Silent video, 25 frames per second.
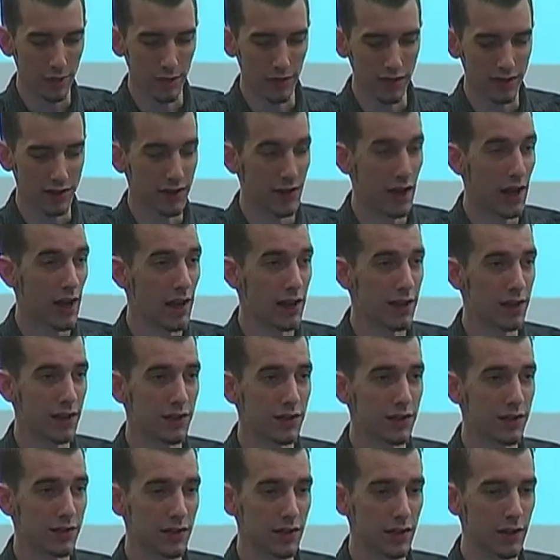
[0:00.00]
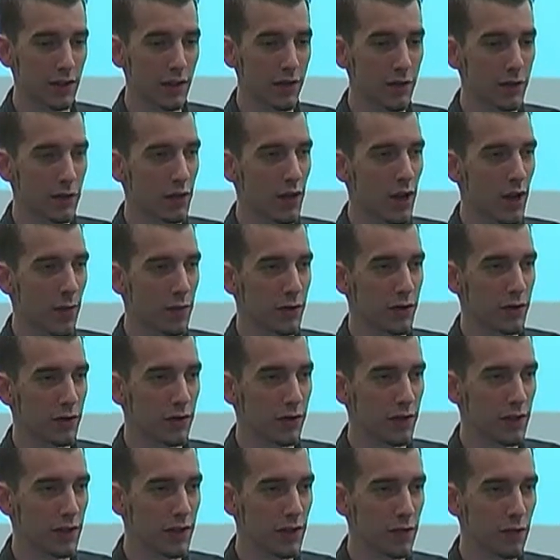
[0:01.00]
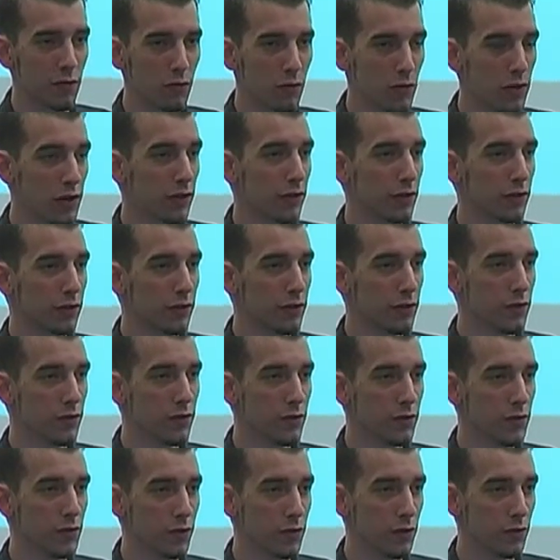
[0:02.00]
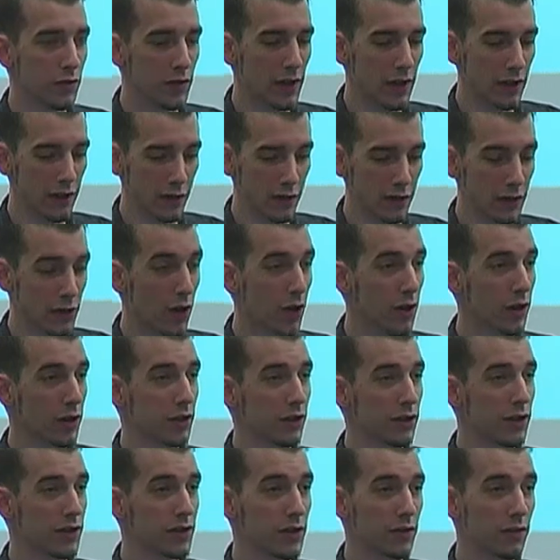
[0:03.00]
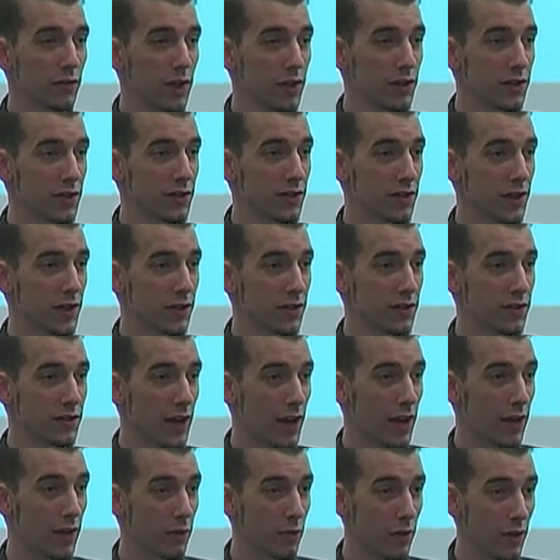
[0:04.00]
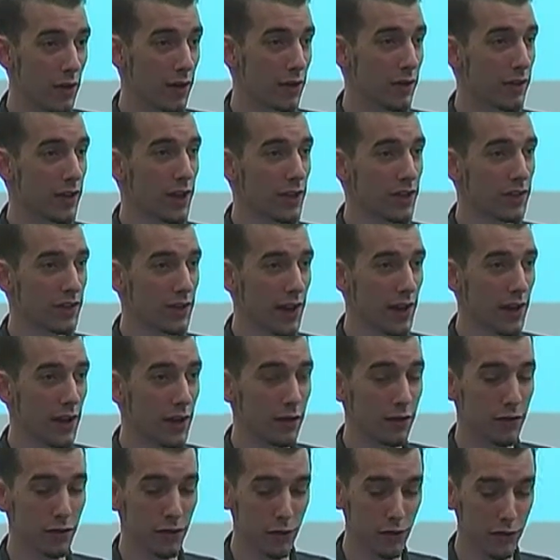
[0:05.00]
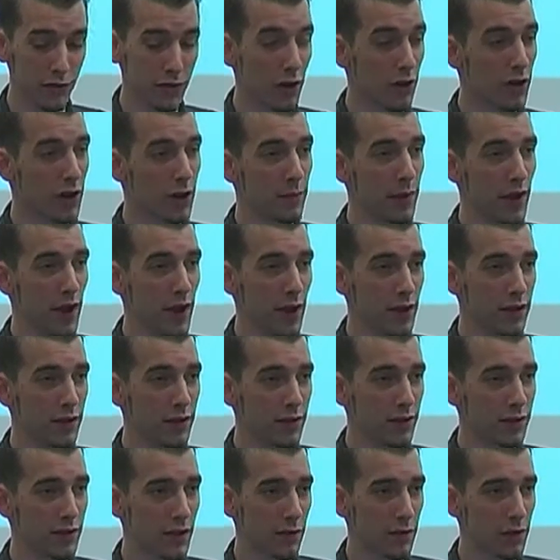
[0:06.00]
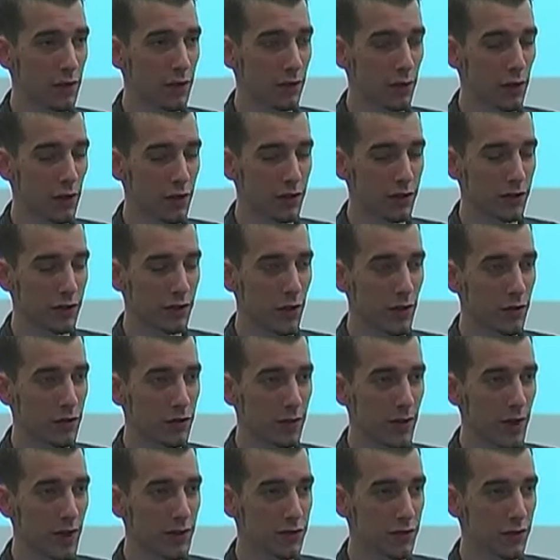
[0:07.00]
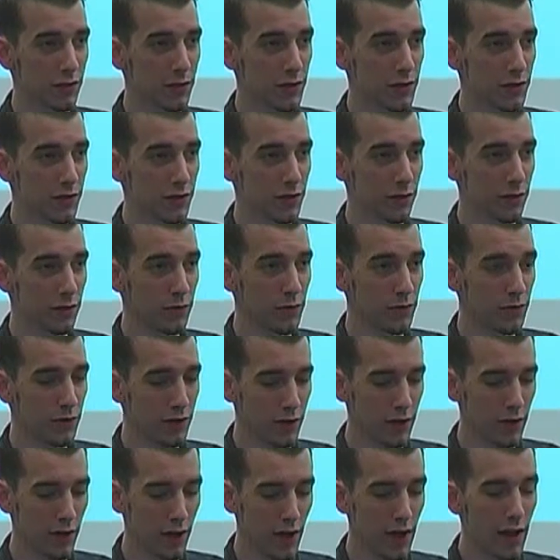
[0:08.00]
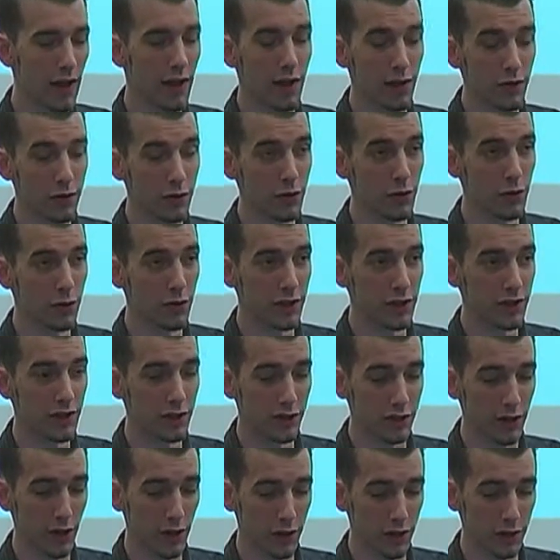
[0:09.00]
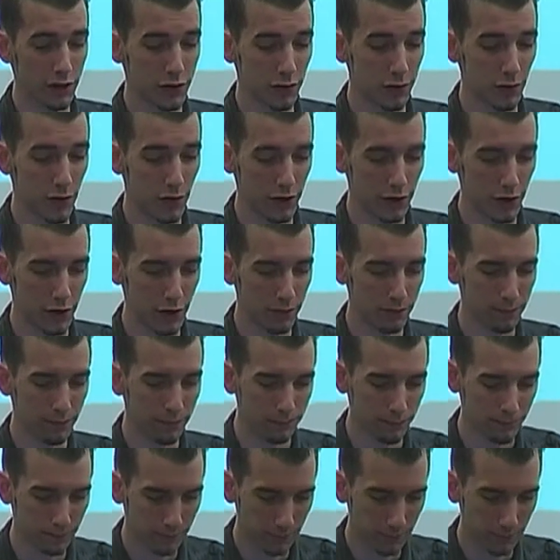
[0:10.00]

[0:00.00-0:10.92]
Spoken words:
be denied. It gives you an opportunity, win or lose. You got your target list of legislators now. Where do they stand? Who's already behind us that we can work to co-sponsor bills in the future? And who do we need to target to work on?